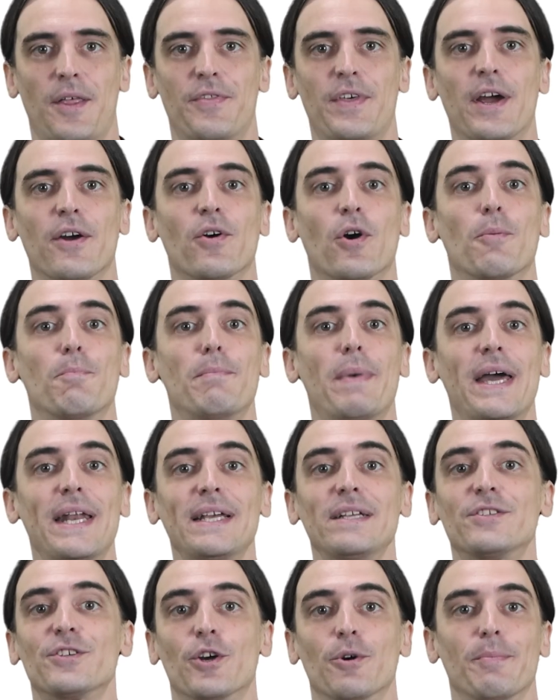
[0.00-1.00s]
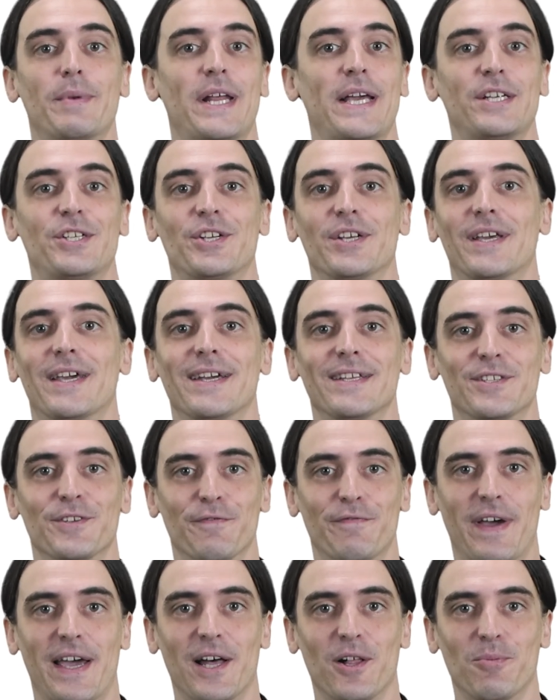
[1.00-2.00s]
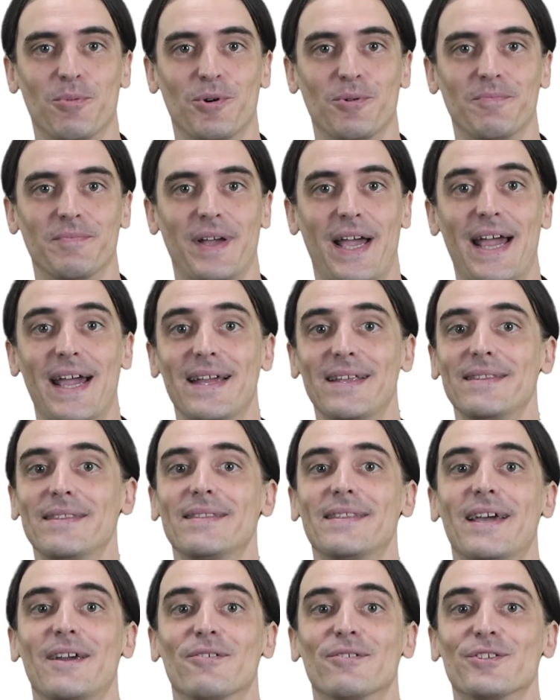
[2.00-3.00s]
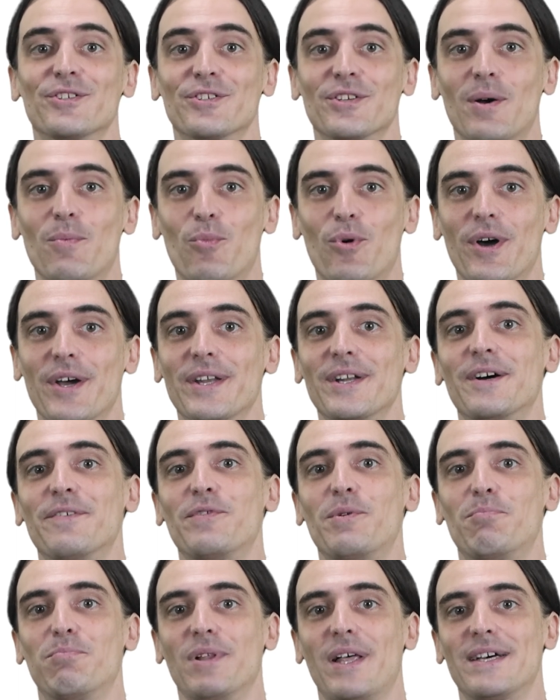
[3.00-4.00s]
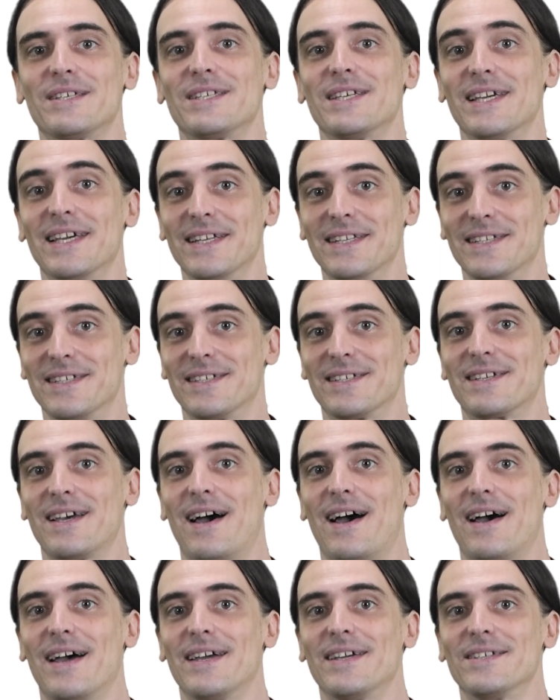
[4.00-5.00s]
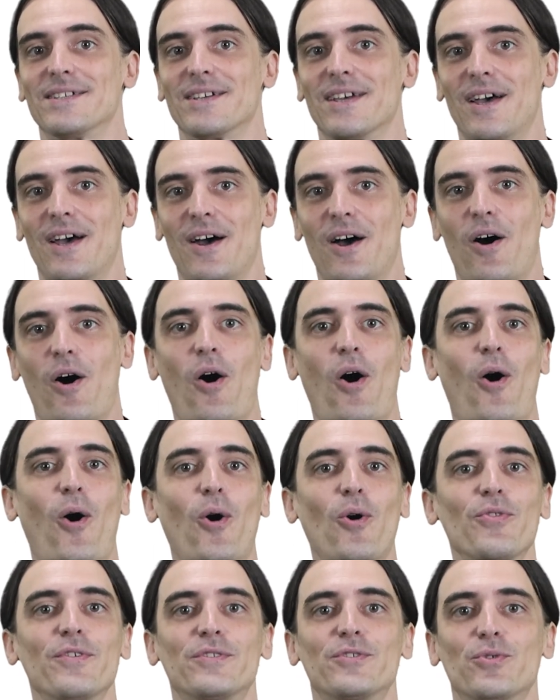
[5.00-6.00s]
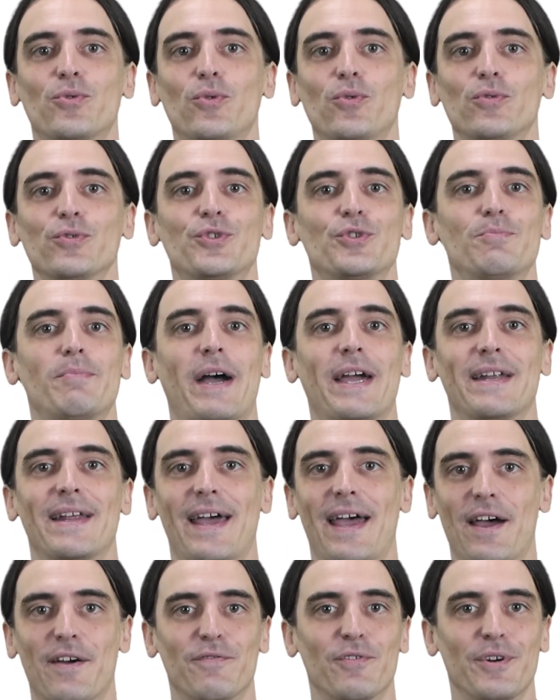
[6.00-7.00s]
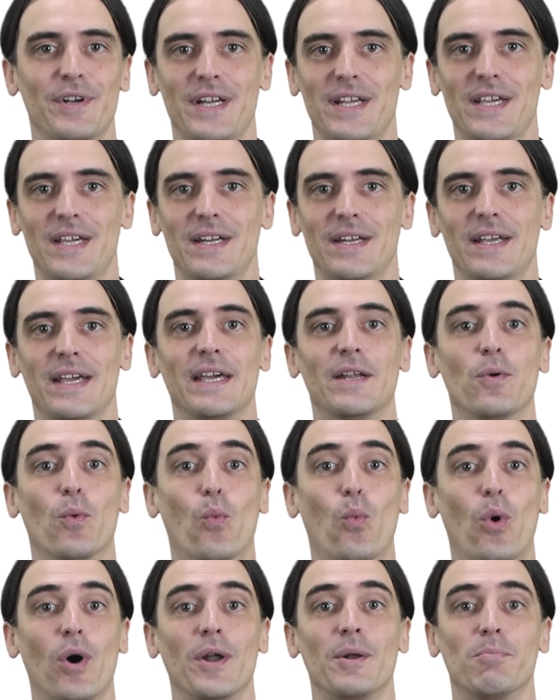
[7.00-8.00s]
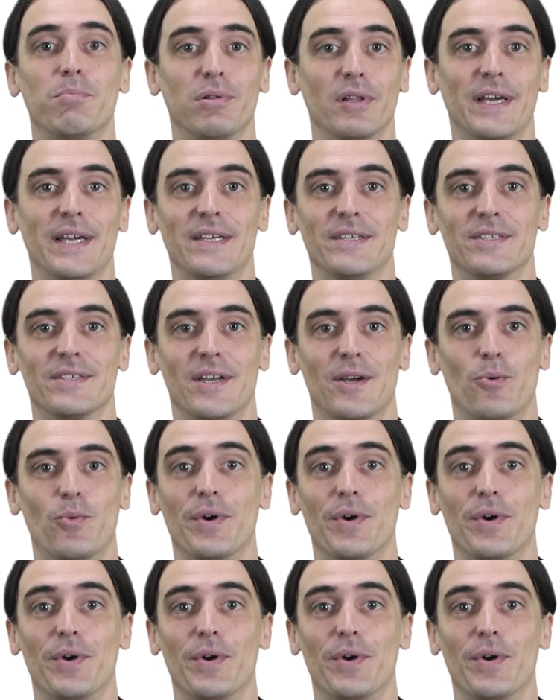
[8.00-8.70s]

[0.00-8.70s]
There are many termination kits available, and they are somewhat of a blessing in disguise. All the tools you might ever need in one place,